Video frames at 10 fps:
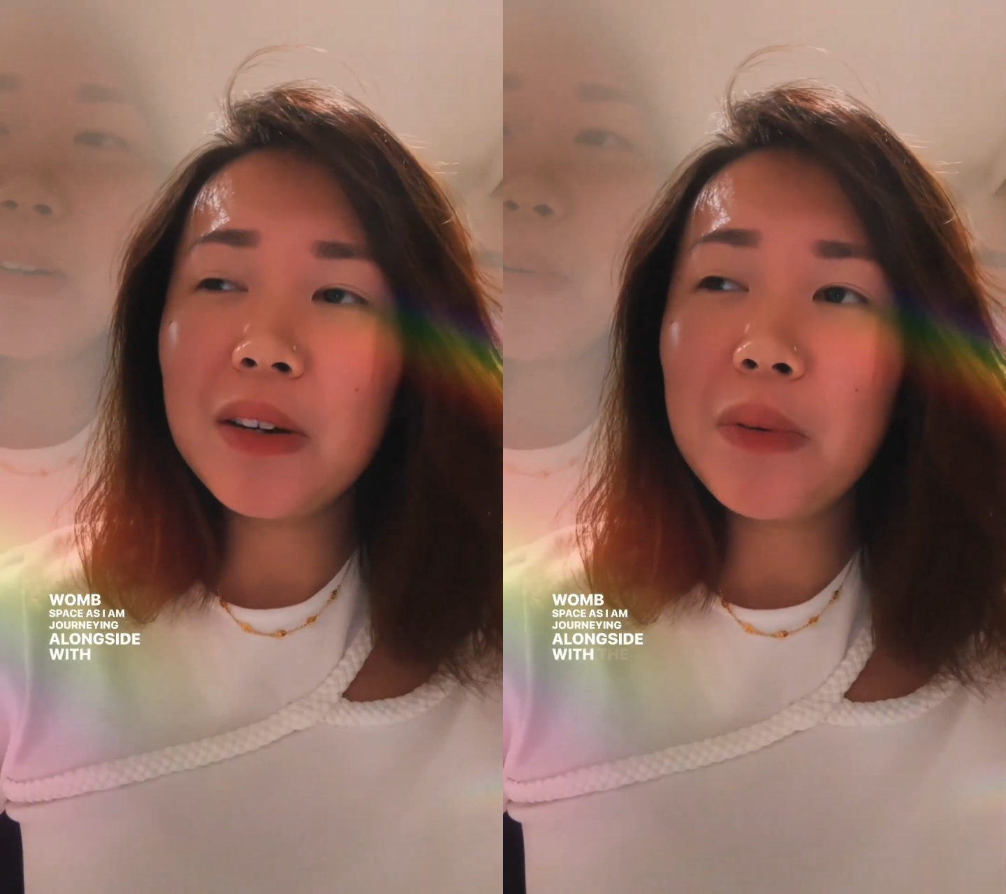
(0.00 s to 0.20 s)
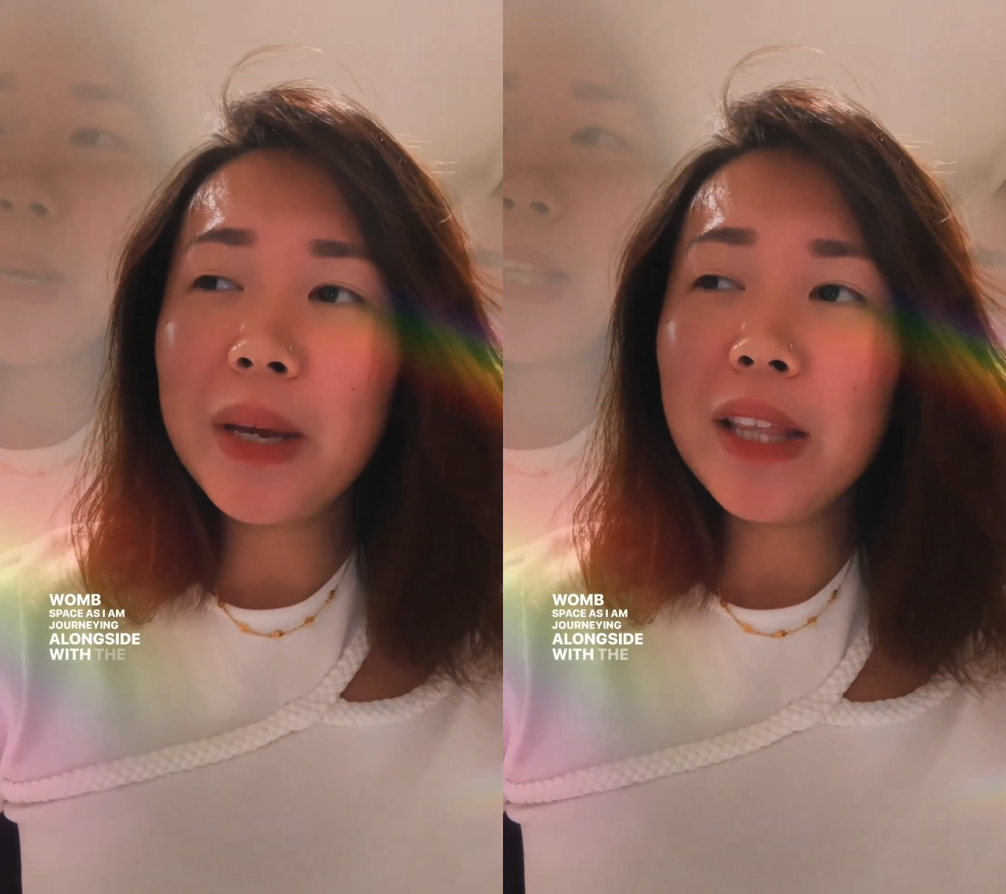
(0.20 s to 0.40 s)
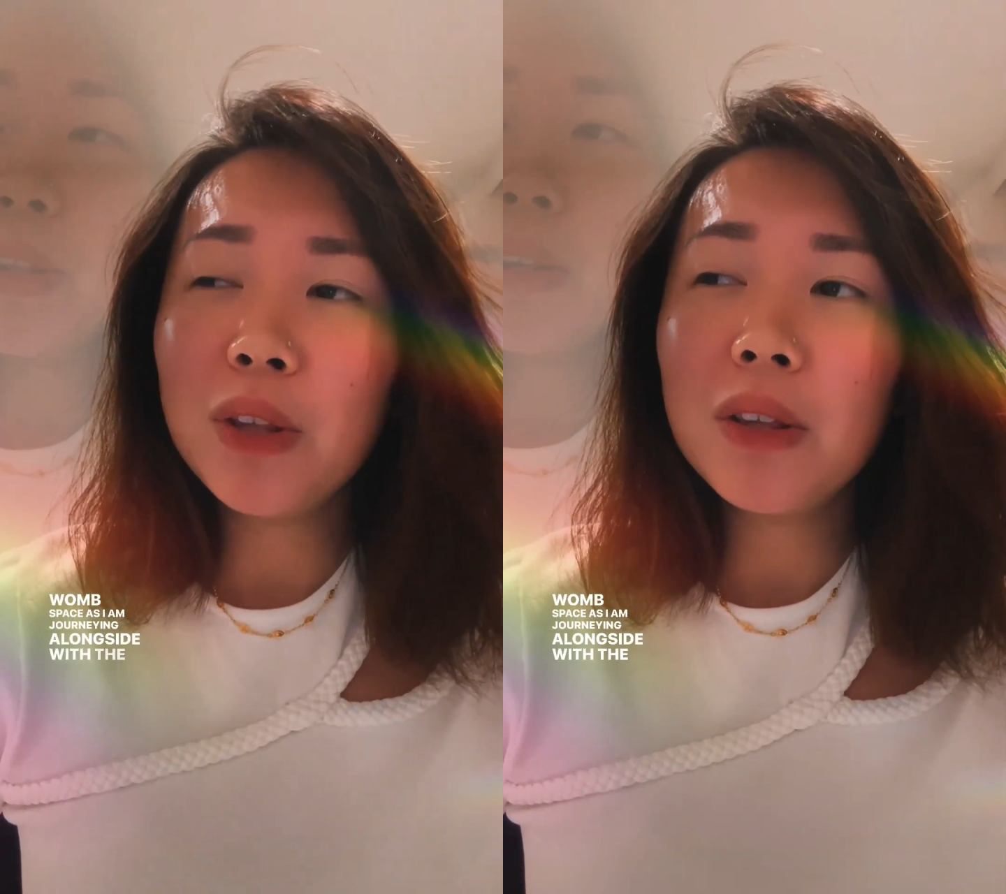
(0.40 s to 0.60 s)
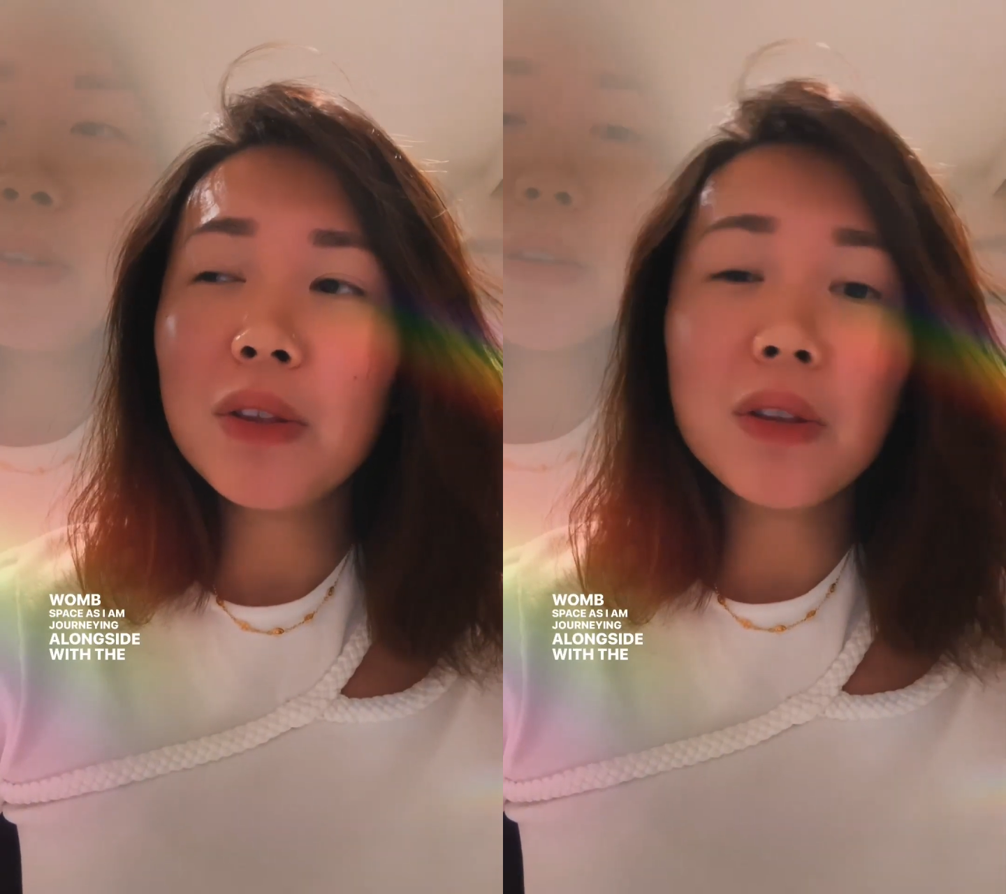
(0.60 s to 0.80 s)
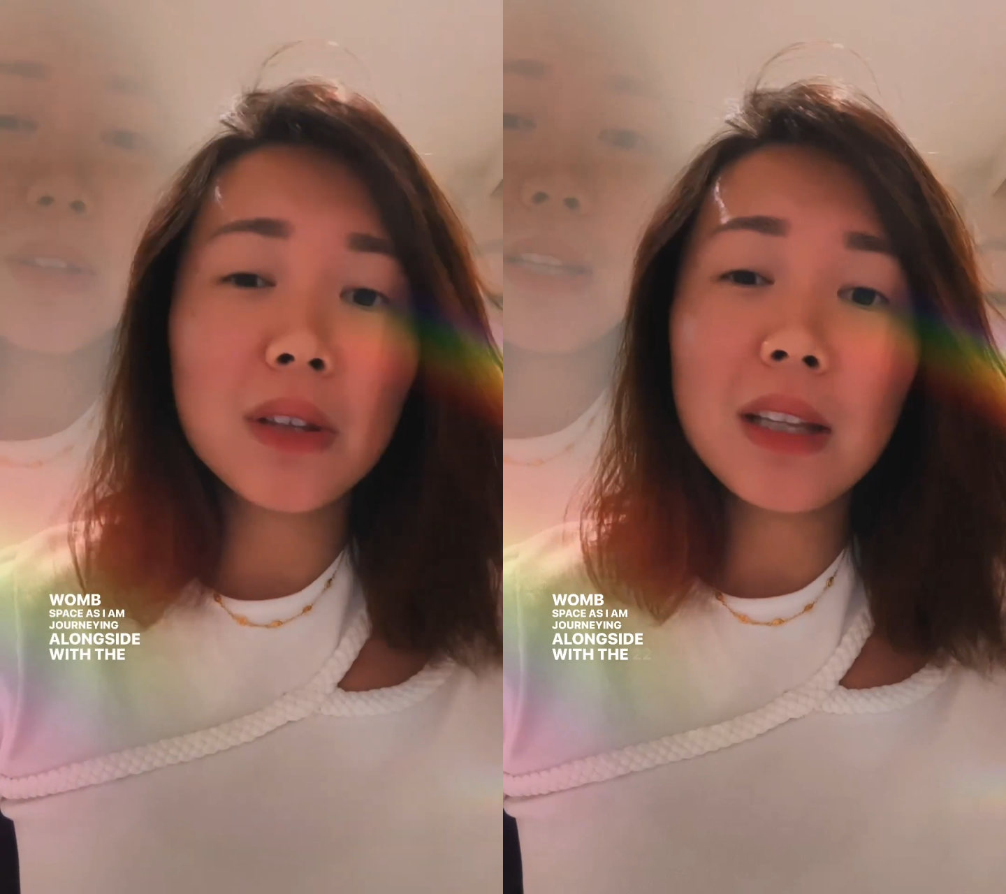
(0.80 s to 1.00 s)
with
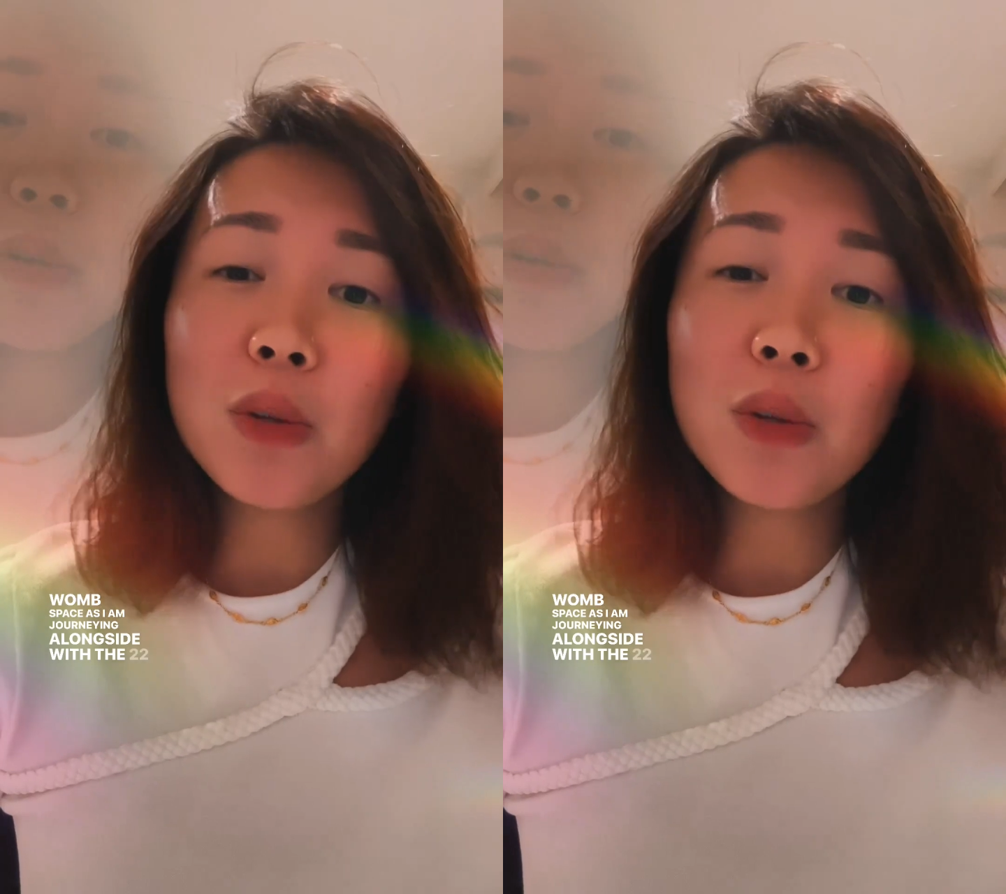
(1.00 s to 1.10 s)
the